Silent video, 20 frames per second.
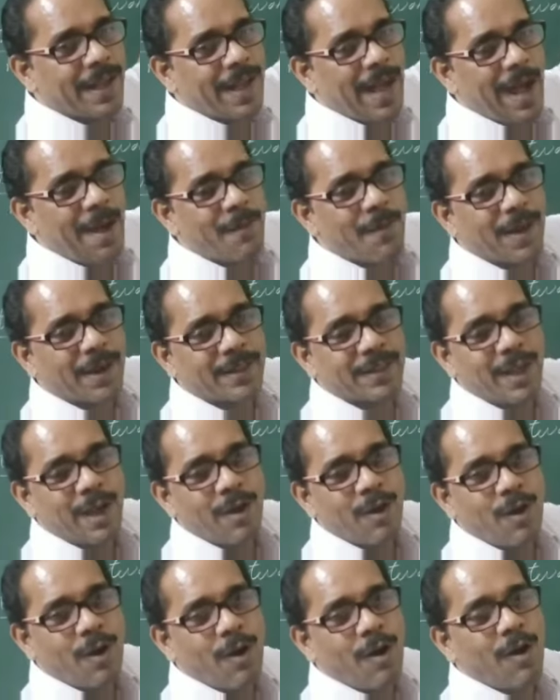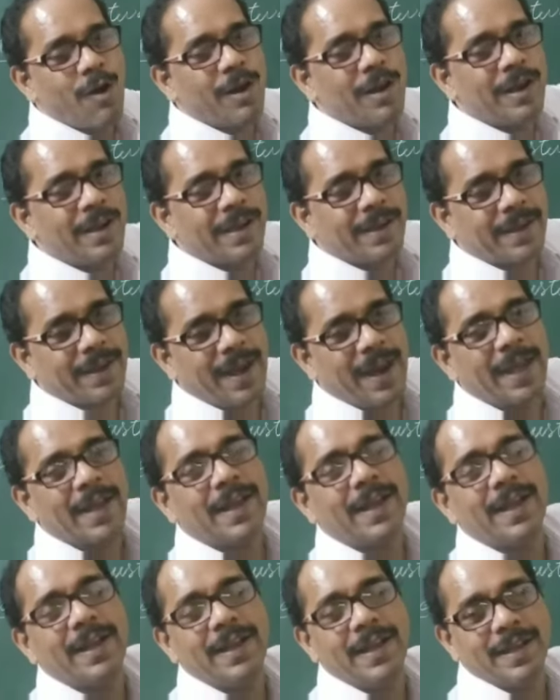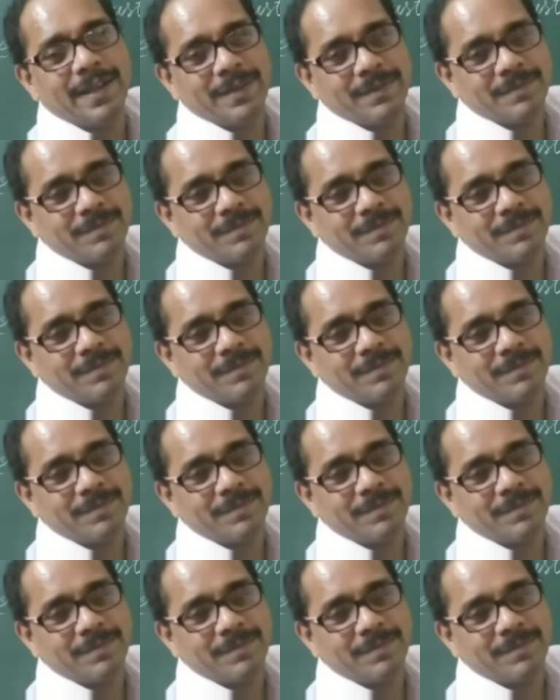cover the whole trunk.